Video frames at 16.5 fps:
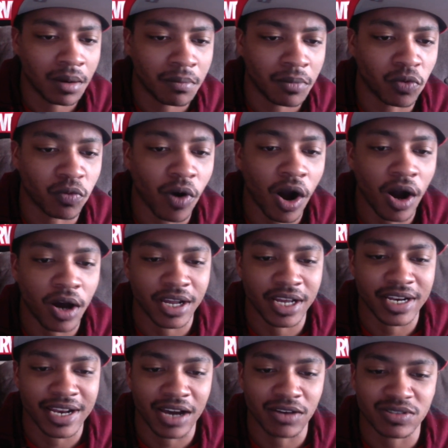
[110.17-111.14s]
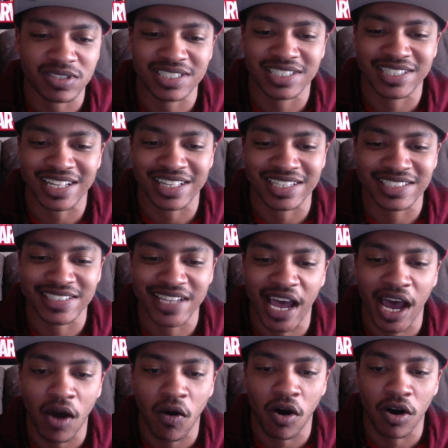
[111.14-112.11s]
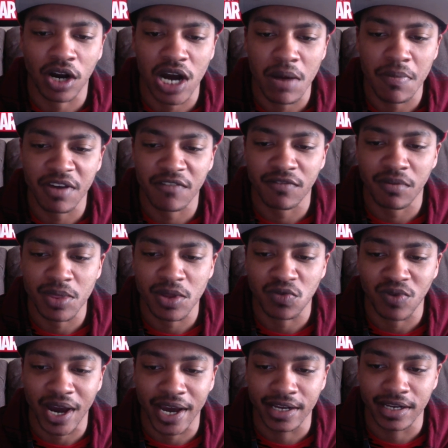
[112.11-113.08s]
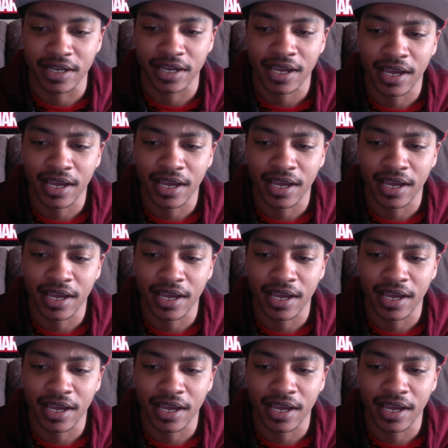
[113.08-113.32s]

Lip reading: Moran announces that the Zhao are coming from the right